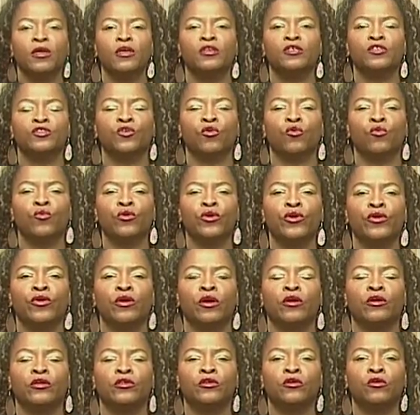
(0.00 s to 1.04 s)
So we
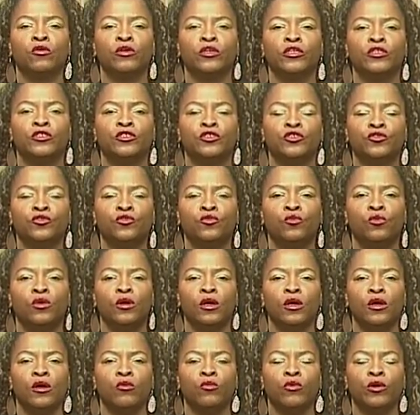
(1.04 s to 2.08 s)
are going to do
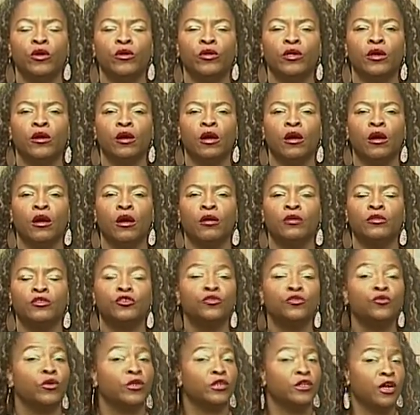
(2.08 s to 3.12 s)
we're going to uh,
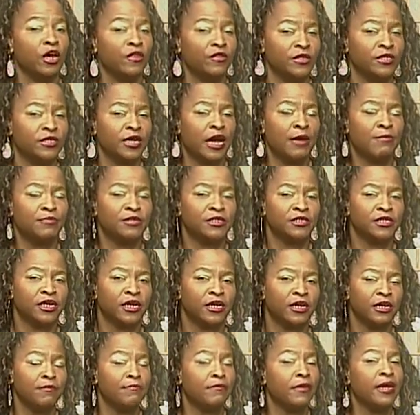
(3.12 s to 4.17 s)
do another type of skit.
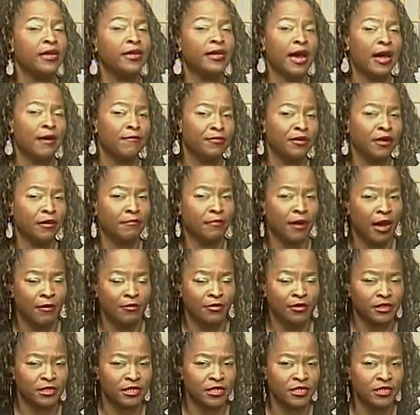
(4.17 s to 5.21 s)
It may not be a Mama
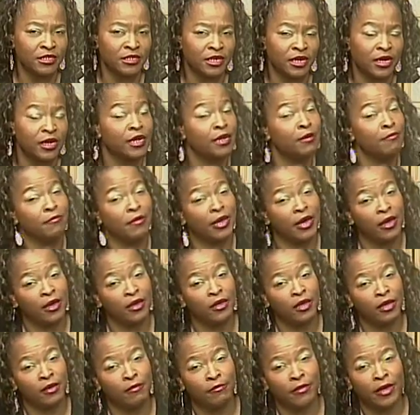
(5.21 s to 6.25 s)
T skit. It may
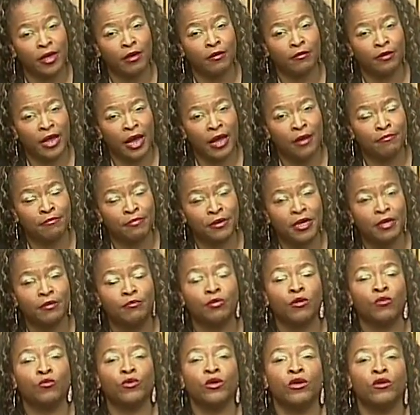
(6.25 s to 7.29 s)
it may not be,
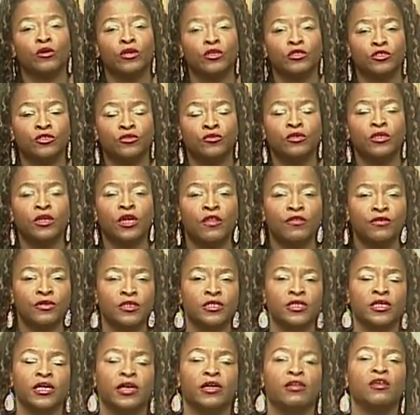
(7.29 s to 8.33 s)
but we're going to do another
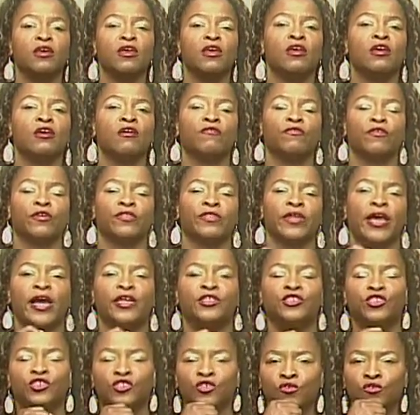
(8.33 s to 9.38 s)
skit for that
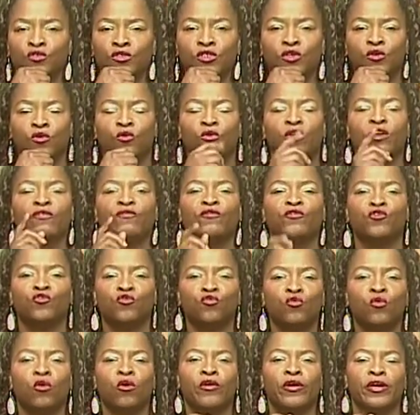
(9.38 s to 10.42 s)
show. So if
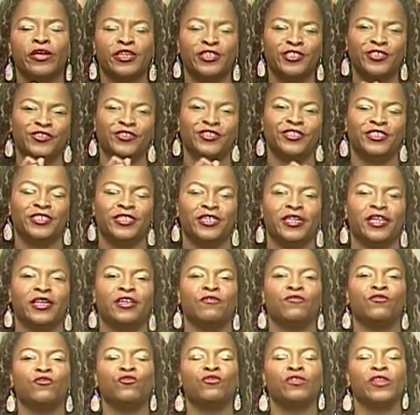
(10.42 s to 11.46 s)
you are interested and
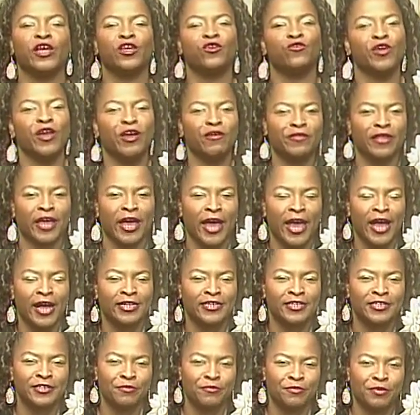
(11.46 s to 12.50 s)
if you think you have the
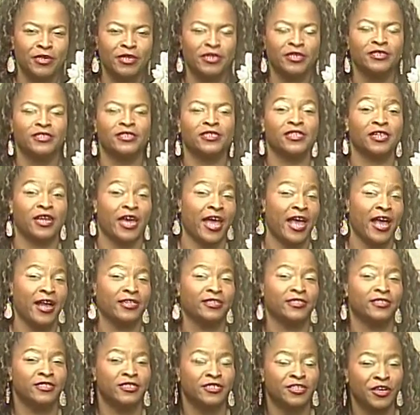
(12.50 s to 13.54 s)
acting ability and the
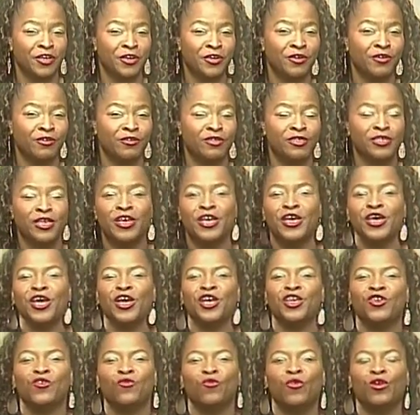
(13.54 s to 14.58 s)
acting skills and
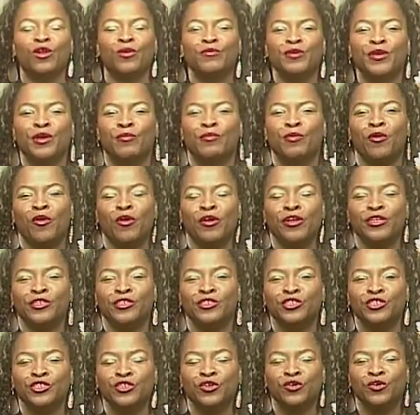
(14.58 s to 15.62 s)
you want to be a part of the
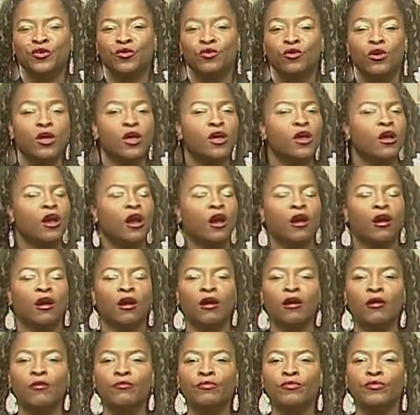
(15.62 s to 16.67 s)
show,
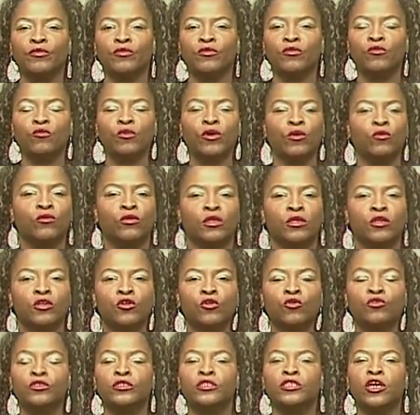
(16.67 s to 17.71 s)
um, where, you
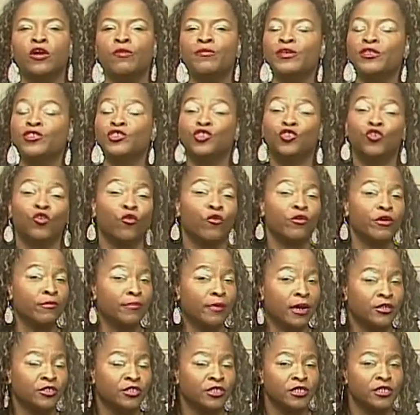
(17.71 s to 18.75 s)
know, tell me a story
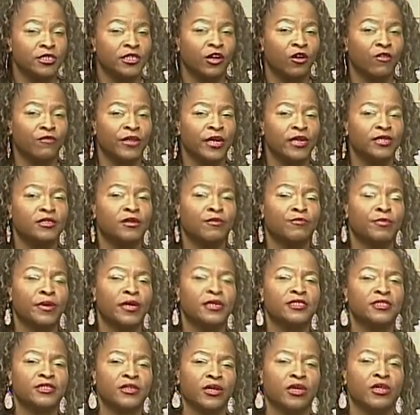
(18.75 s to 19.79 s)
about yourself. That's the
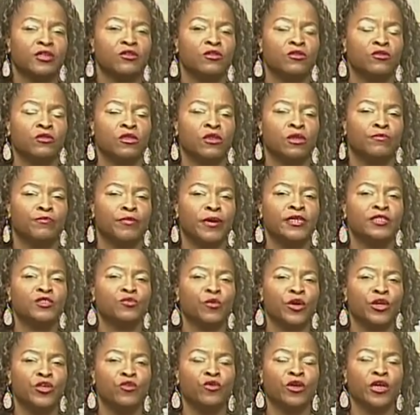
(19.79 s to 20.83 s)
best thing, the best
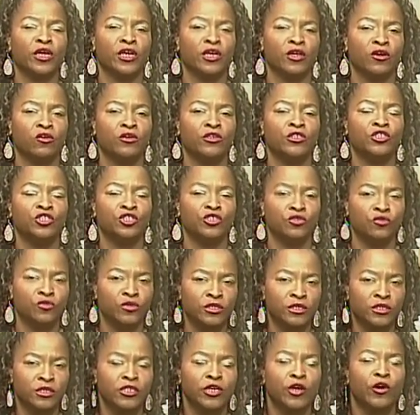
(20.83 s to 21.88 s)
way you can get on the show
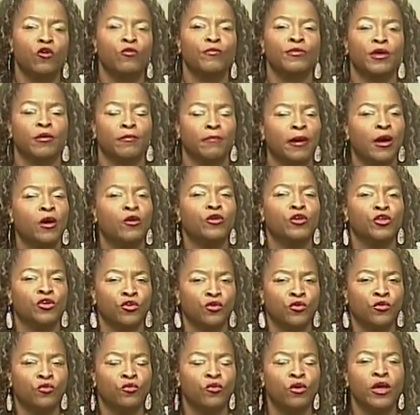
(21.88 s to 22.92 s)
is tell me about
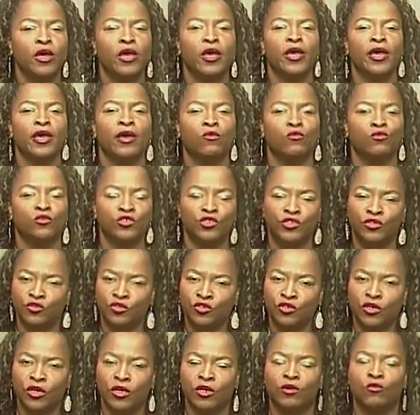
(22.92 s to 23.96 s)
you and what you've
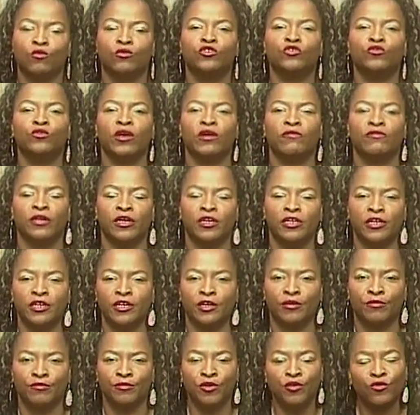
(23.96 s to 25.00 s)
done and what you have done in the
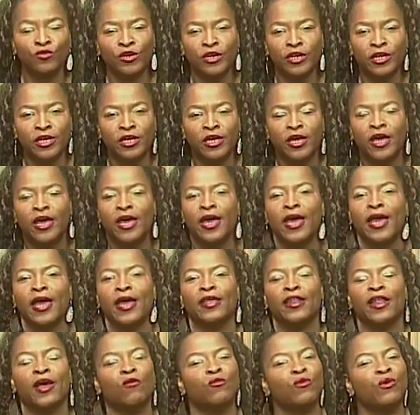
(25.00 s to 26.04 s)
community.
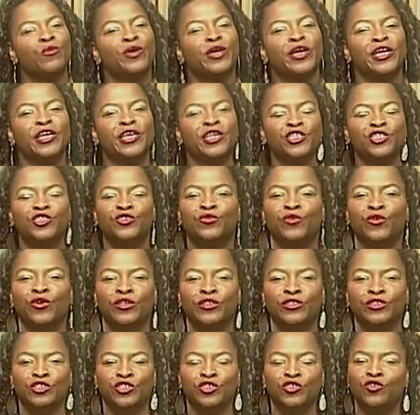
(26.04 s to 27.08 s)
And that way we can get you on
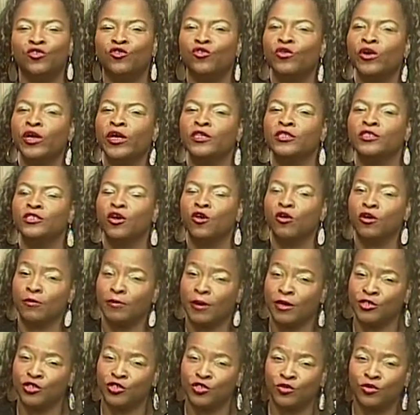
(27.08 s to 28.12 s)
the show and talk
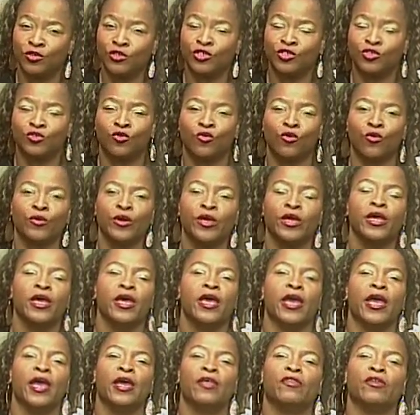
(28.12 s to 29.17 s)
about your story.
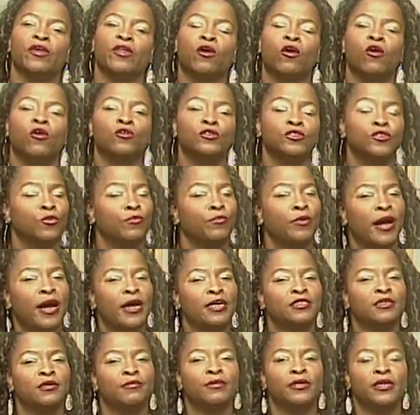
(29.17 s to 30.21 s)
And then also
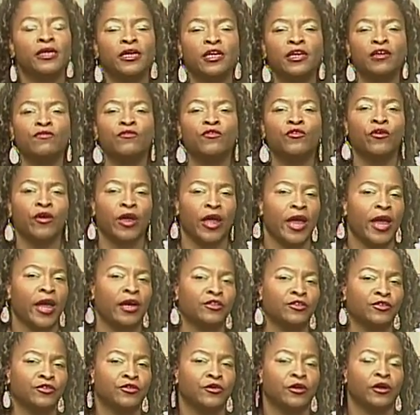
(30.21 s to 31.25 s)
possibly if you're
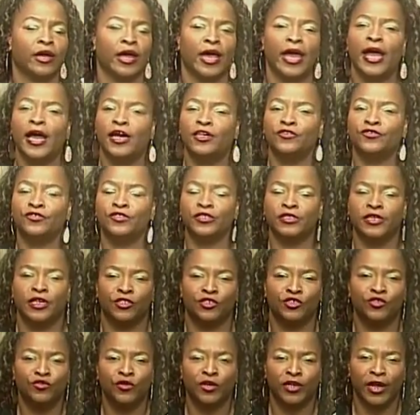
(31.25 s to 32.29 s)
actor or actress
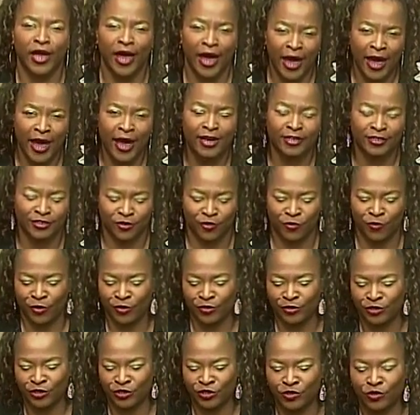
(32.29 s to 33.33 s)
that you can act on
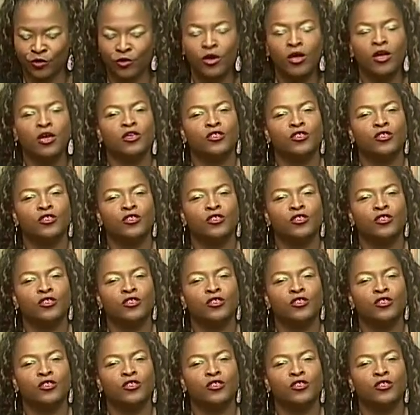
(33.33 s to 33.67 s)
the show.